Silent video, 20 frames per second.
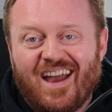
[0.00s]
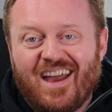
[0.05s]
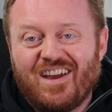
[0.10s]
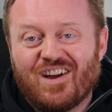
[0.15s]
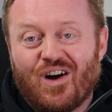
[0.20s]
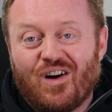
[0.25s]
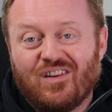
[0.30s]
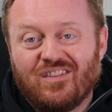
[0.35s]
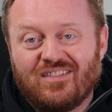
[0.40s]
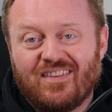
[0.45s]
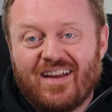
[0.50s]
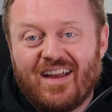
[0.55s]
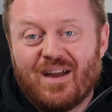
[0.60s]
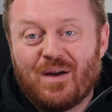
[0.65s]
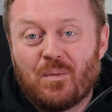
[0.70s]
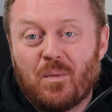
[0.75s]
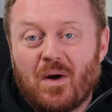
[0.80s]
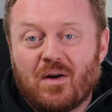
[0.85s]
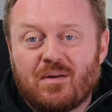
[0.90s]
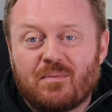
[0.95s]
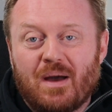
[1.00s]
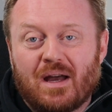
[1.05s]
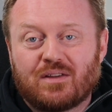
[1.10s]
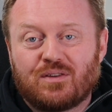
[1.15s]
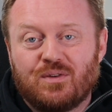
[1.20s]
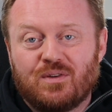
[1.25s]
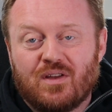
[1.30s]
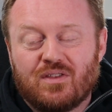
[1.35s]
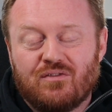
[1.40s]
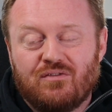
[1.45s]
Hey y'all, and welcome back
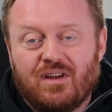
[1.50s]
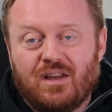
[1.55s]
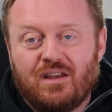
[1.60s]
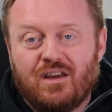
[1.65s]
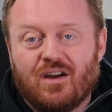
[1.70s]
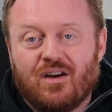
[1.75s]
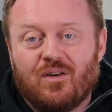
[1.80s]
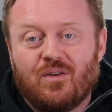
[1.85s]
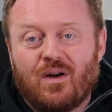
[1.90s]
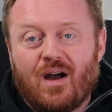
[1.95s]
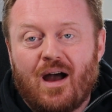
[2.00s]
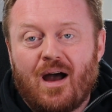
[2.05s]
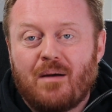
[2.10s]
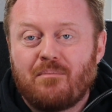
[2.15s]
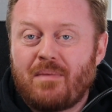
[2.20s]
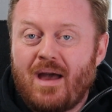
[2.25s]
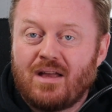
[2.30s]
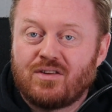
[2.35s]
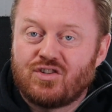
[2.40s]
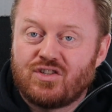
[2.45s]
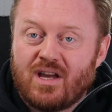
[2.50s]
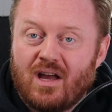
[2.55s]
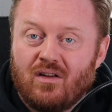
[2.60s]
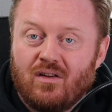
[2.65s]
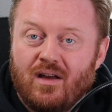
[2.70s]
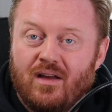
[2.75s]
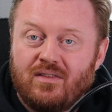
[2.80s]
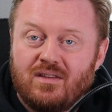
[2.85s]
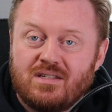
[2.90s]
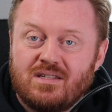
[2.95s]
to another video. I'm Matt
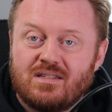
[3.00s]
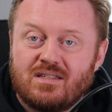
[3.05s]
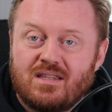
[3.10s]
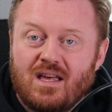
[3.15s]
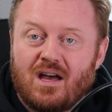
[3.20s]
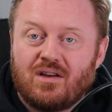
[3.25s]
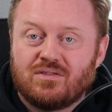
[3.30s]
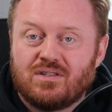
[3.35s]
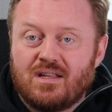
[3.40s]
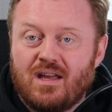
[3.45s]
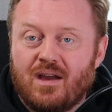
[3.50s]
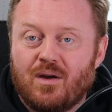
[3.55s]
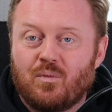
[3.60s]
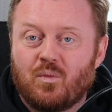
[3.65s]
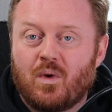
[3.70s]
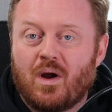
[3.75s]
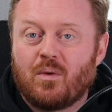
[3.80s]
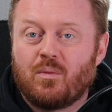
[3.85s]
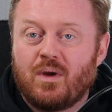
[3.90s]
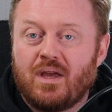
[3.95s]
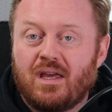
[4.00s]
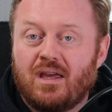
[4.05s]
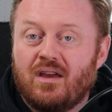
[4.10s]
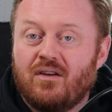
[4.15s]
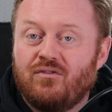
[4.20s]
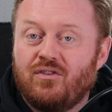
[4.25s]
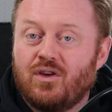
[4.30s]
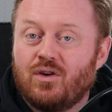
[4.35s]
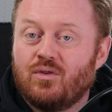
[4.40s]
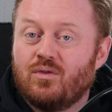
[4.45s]
Schell, and this is Thousand Ant, where we
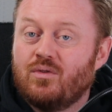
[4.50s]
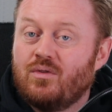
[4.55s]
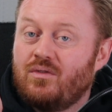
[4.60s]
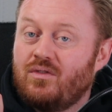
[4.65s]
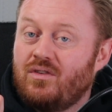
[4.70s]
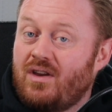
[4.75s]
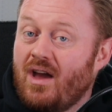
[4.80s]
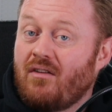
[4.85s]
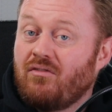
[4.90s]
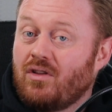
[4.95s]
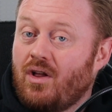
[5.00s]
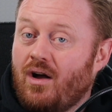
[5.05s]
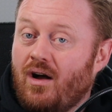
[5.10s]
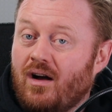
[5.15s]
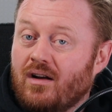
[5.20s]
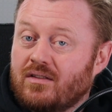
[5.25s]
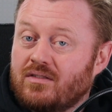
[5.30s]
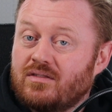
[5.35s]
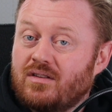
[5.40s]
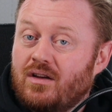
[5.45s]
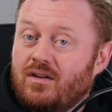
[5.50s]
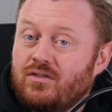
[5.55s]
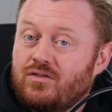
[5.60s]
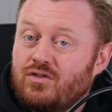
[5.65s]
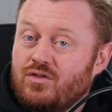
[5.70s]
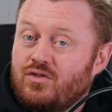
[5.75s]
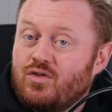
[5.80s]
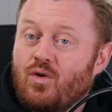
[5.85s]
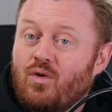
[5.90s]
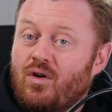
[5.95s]
give you devlogs,
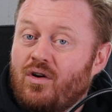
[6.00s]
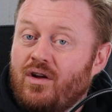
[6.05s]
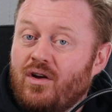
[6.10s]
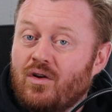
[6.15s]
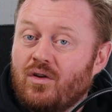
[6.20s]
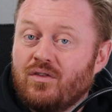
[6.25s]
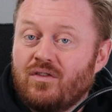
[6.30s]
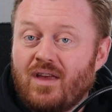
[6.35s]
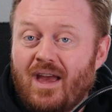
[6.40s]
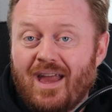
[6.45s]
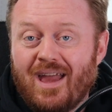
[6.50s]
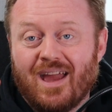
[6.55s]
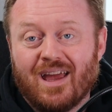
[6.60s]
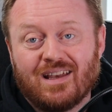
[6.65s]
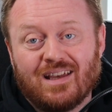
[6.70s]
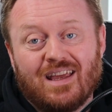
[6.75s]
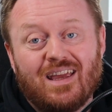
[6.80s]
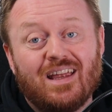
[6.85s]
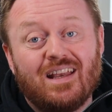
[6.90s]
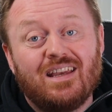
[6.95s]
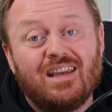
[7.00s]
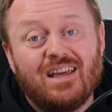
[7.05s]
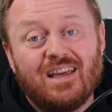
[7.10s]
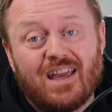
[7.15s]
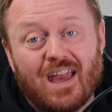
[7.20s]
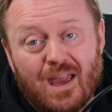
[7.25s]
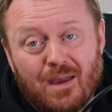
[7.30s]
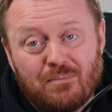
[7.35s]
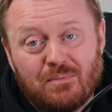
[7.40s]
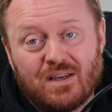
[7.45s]
tutorials, and indie
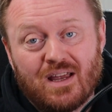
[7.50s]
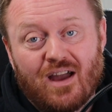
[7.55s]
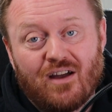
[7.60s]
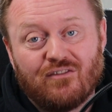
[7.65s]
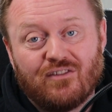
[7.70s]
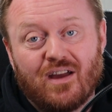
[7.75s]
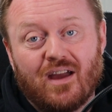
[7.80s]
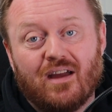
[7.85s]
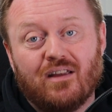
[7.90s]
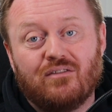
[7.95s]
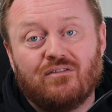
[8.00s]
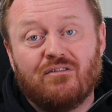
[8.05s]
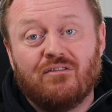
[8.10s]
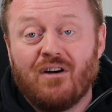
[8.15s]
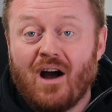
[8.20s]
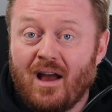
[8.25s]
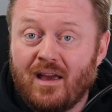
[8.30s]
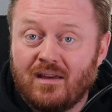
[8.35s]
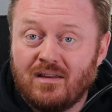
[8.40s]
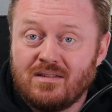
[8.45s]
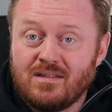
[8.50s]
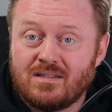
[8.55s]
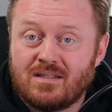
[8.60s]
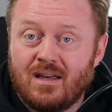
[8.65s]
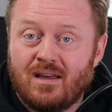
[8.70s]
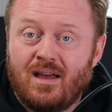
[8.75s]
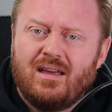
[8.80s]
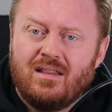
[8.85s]
game dev advice.